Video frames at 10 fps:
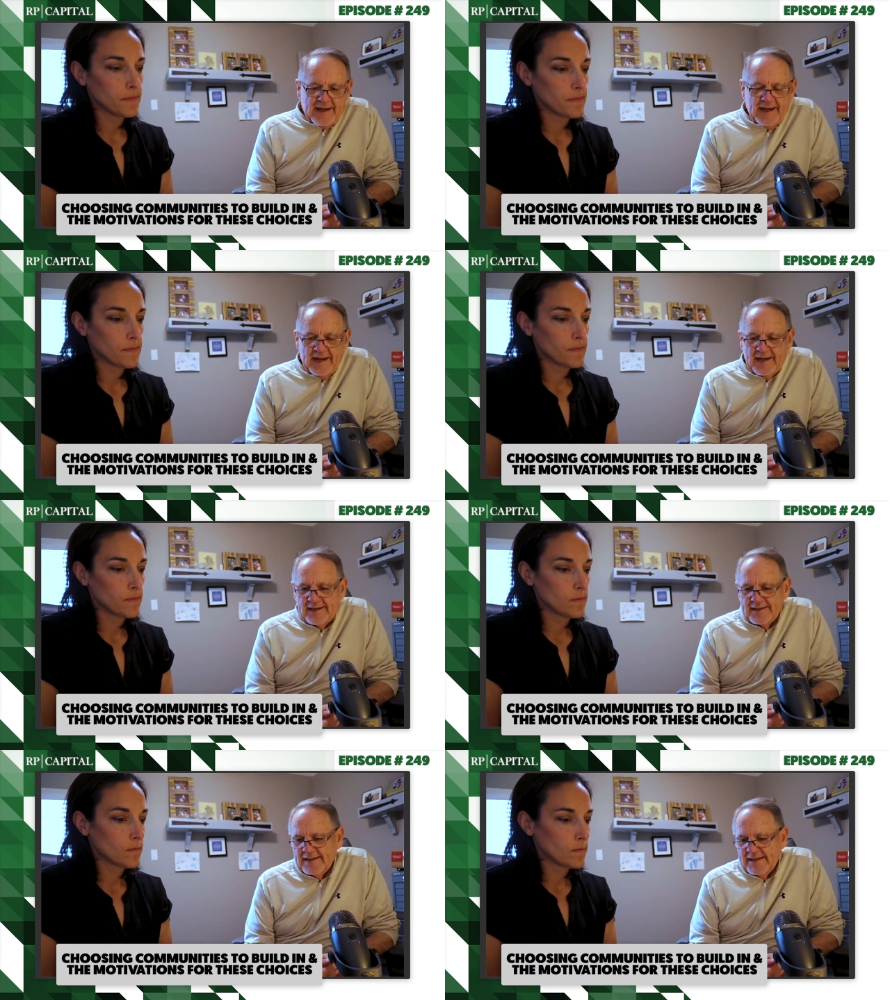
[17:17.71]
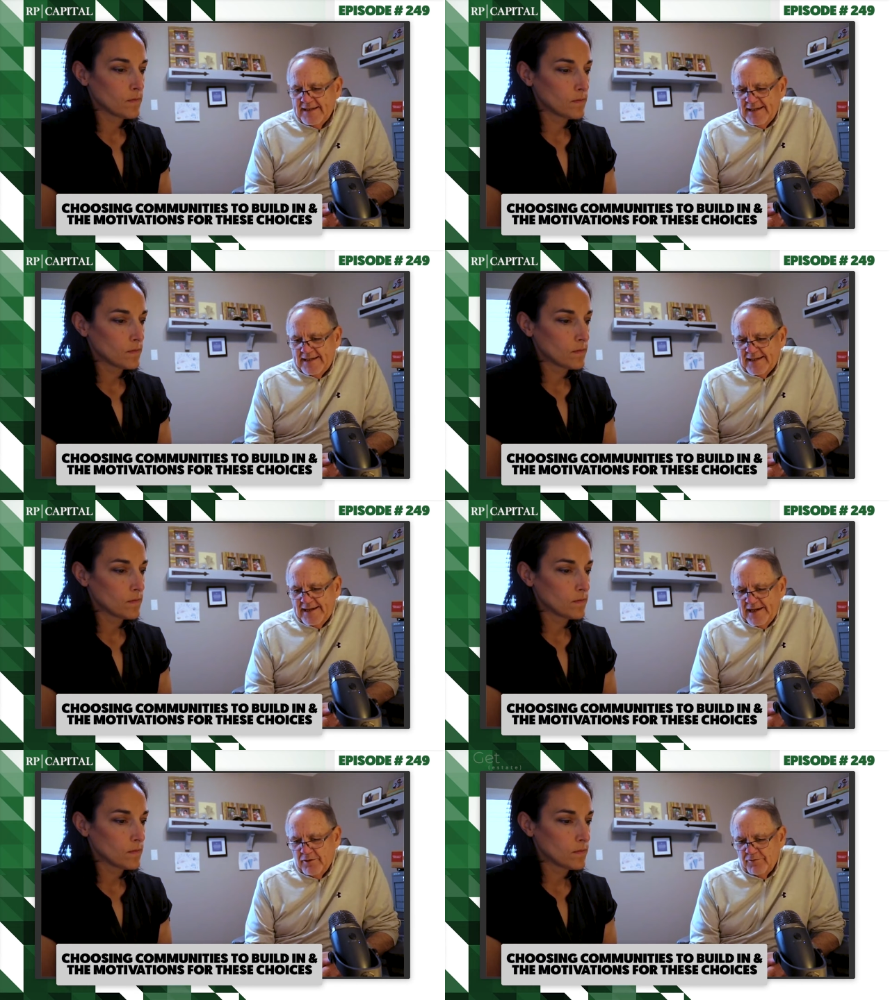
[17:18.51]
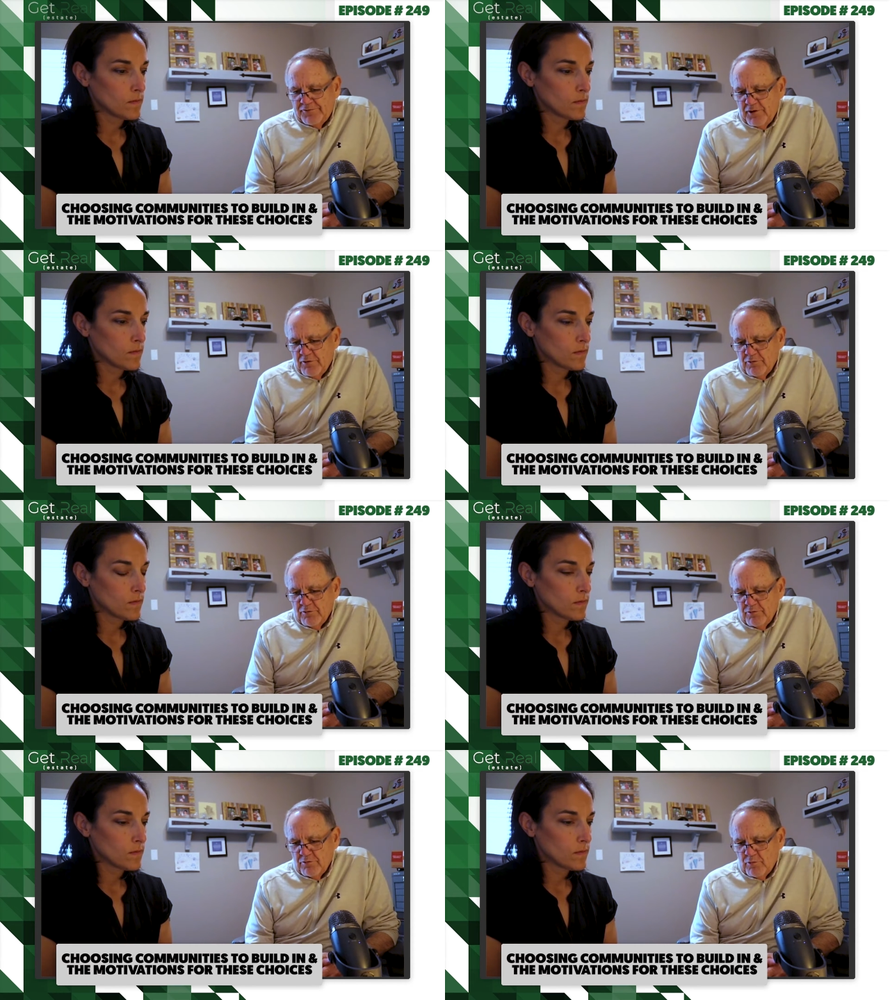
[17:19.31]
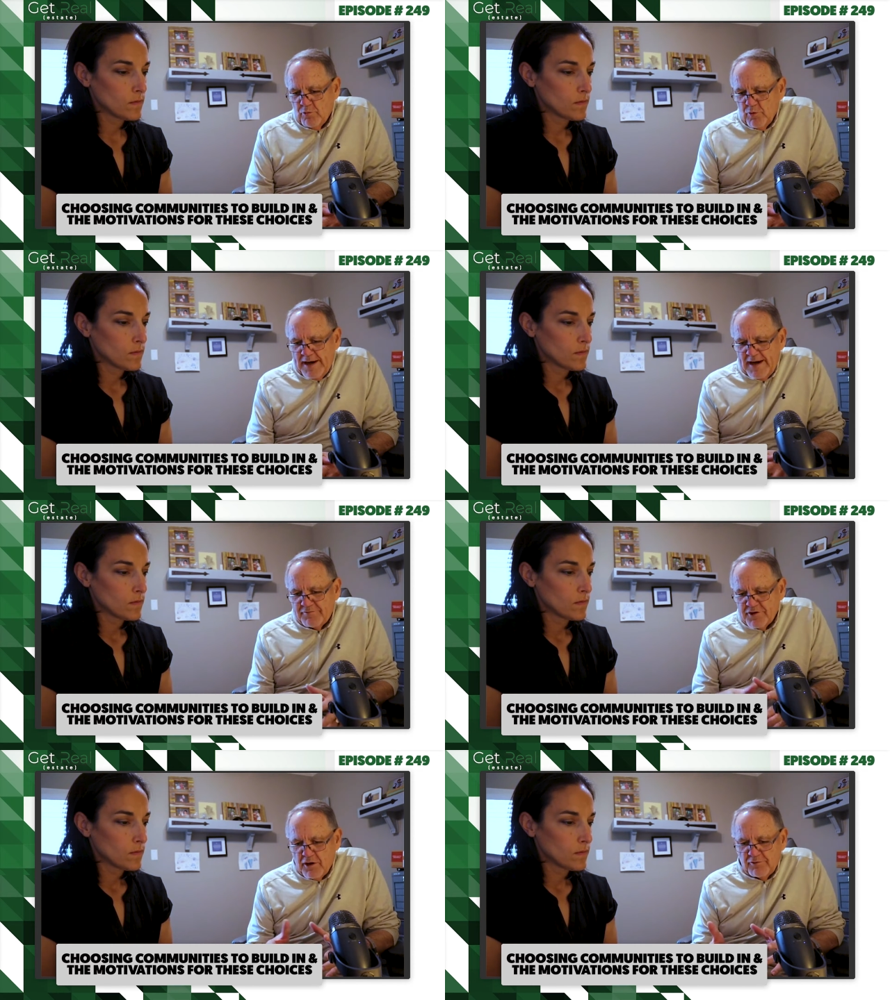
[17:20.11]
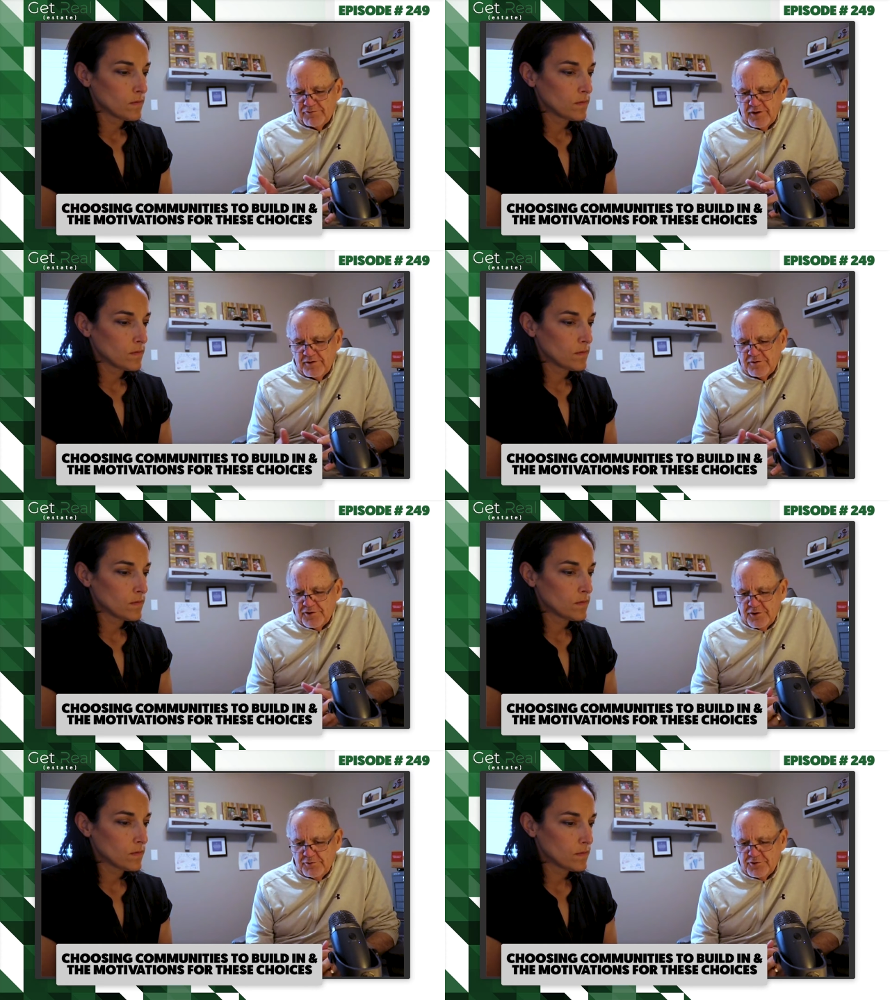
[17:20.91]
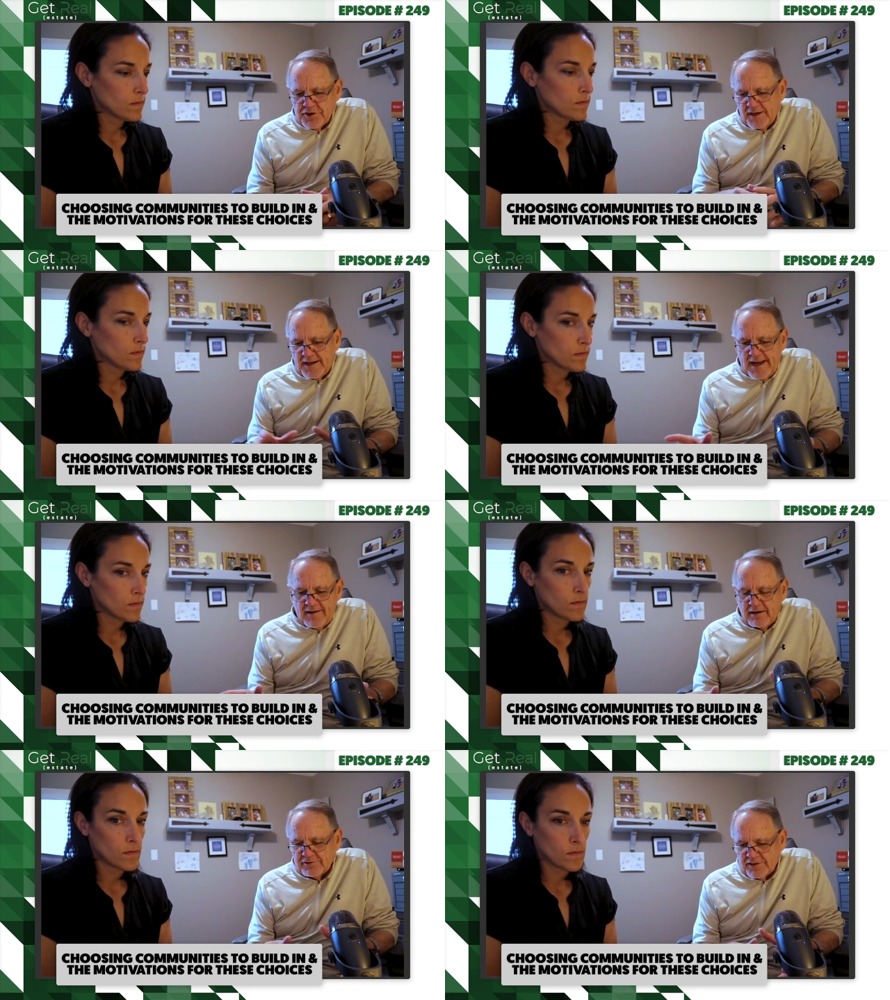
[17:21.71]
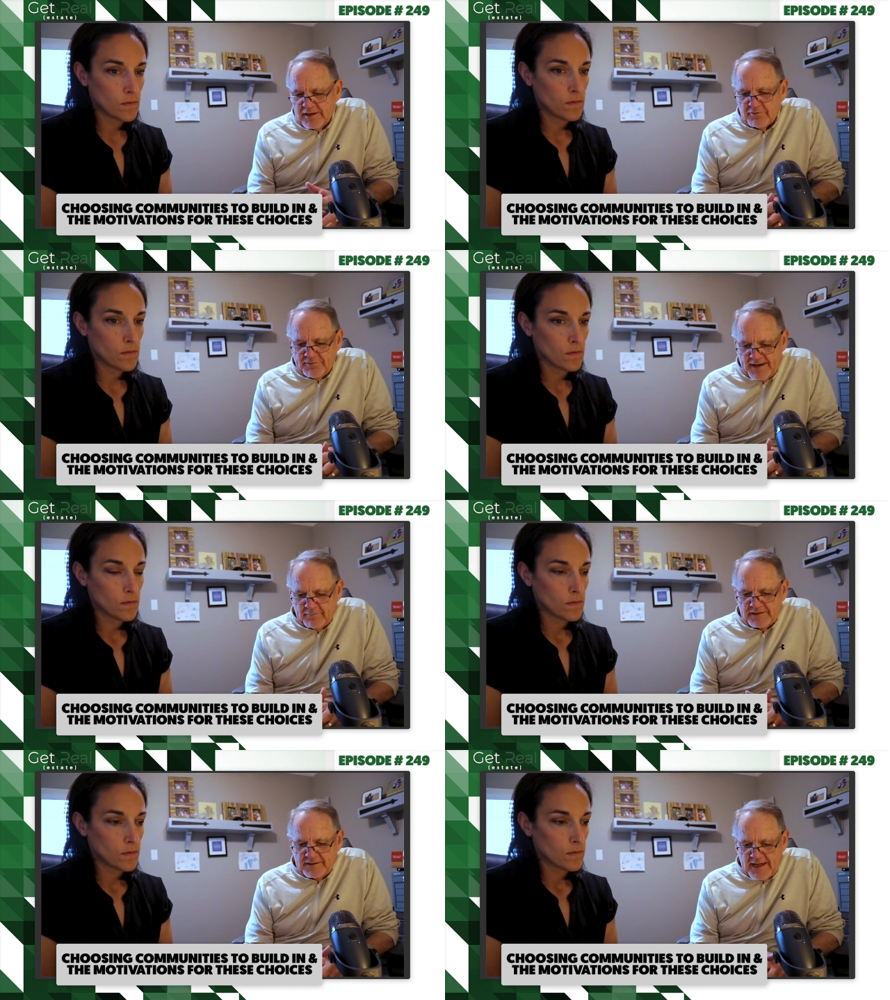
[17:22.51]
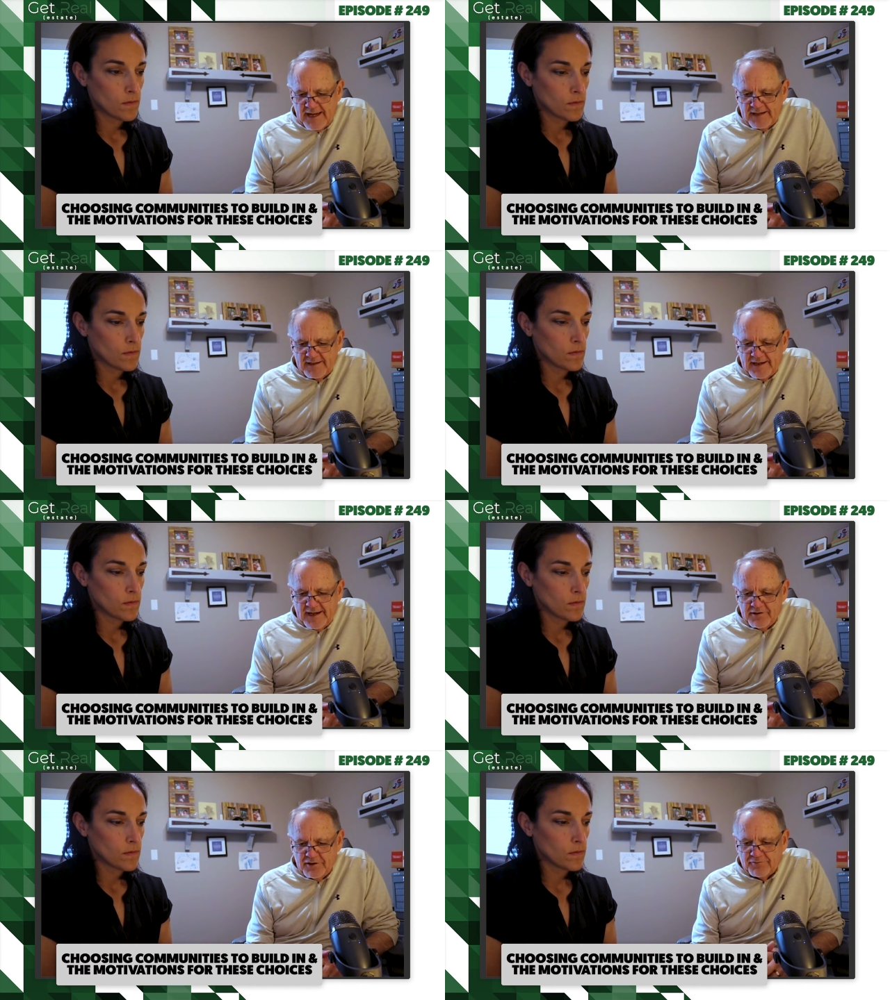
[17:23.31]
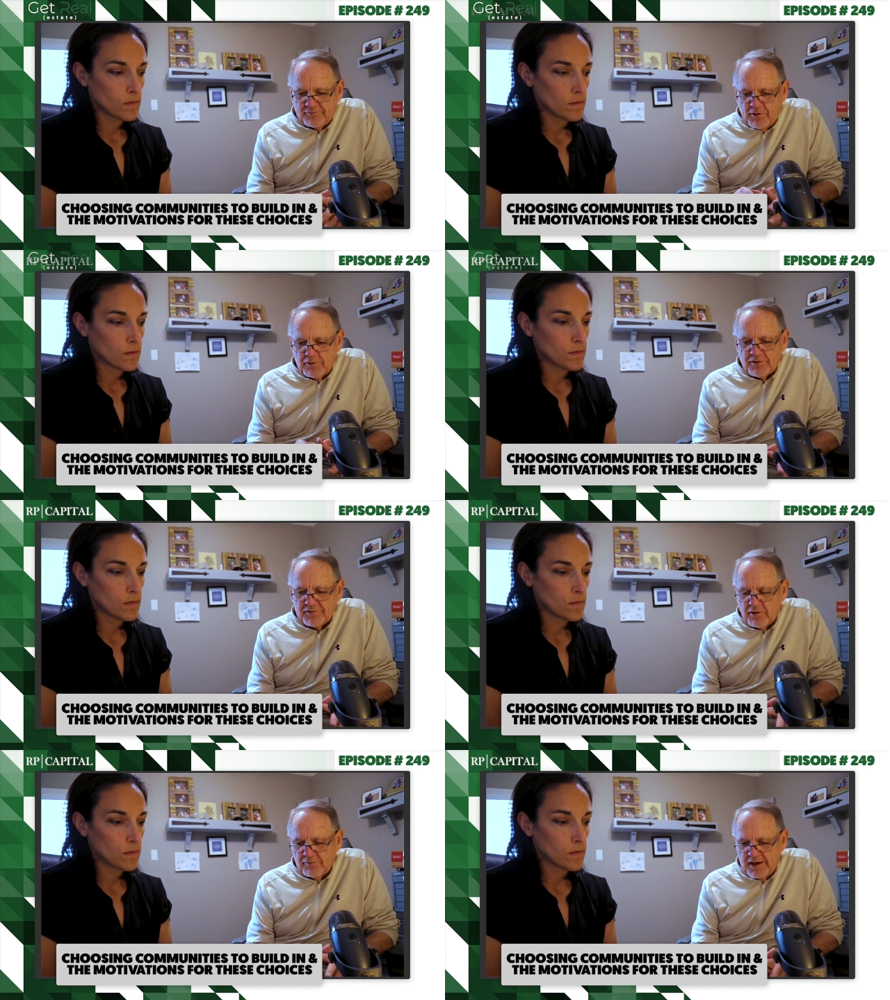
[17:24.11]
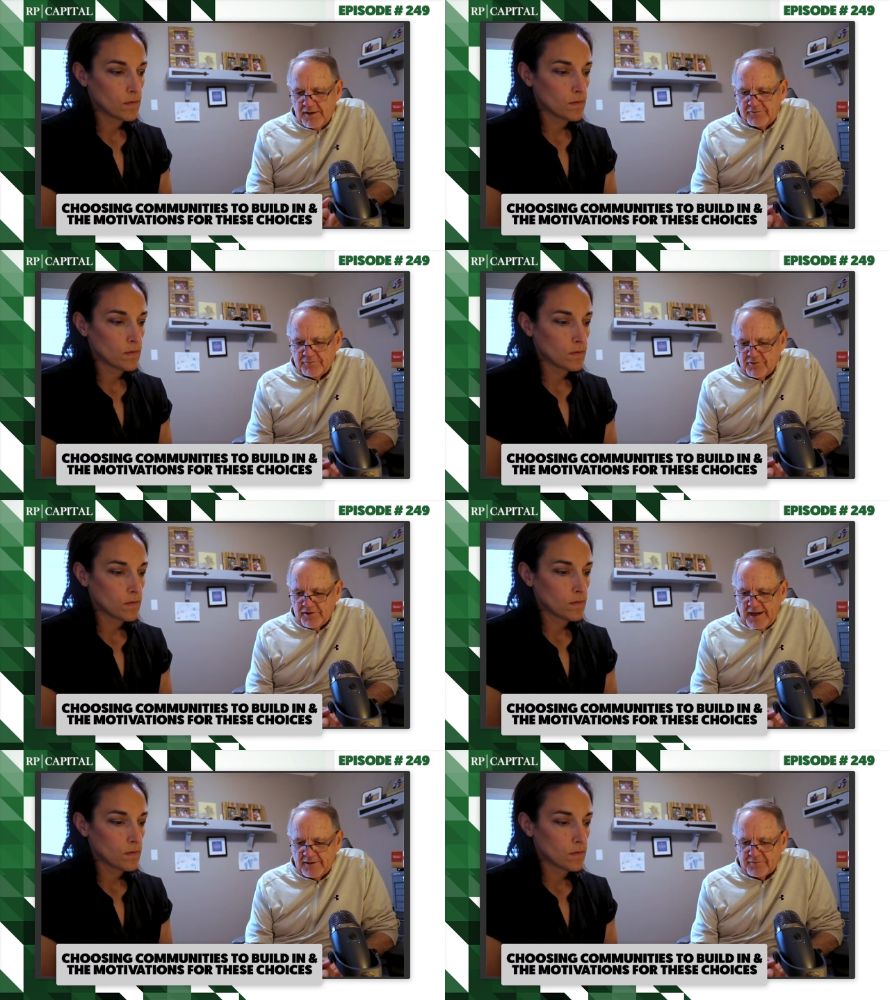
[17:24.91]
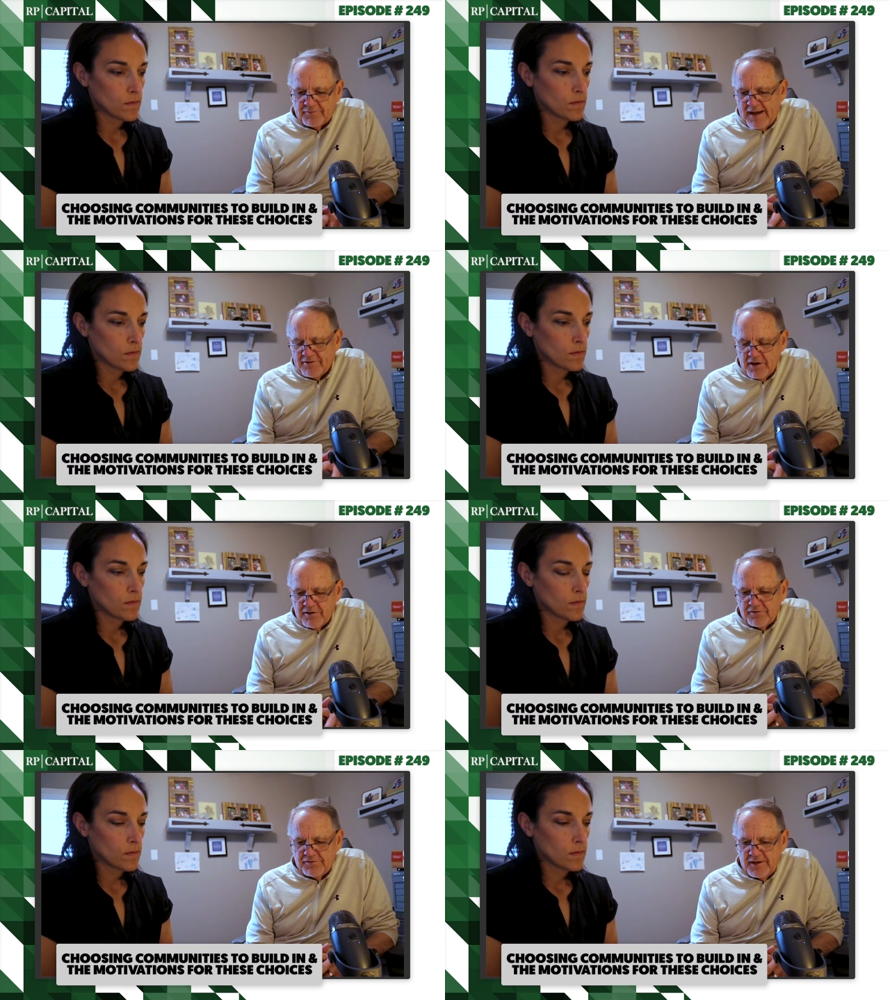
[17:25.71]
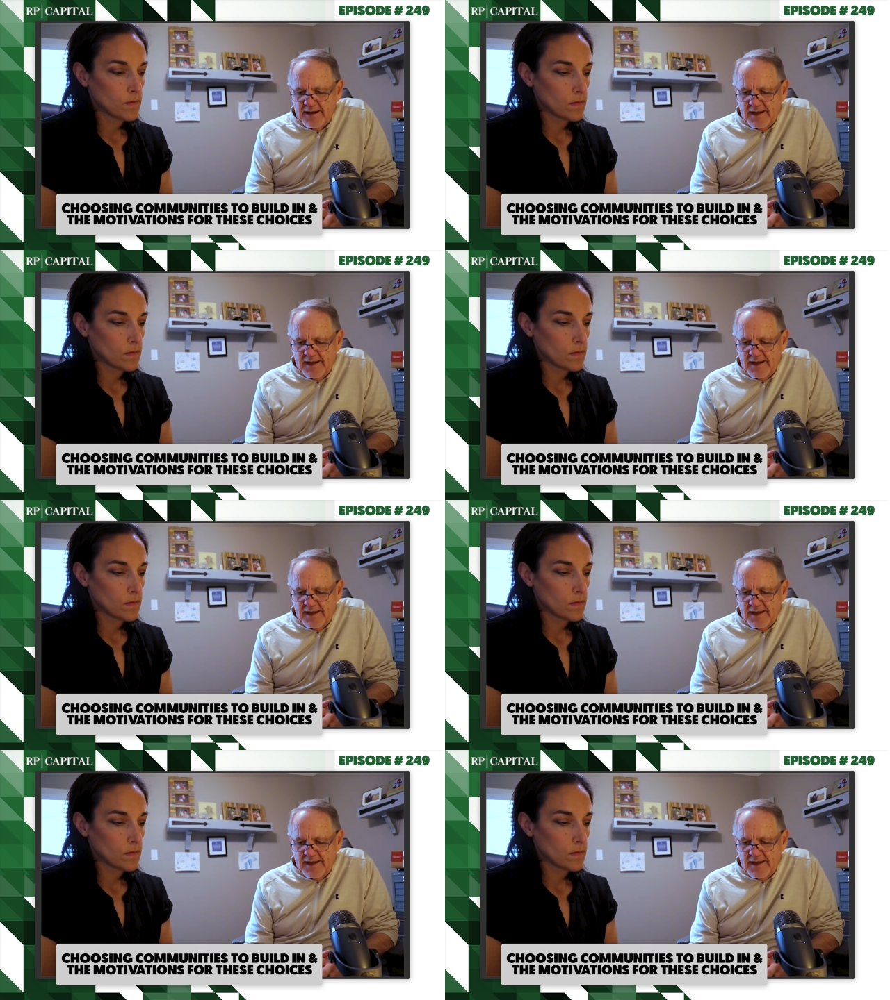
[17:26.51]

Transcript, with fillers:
Speaker 1: And, you know, so we have chosen to shut down our single family side and just focus on this for the next five years.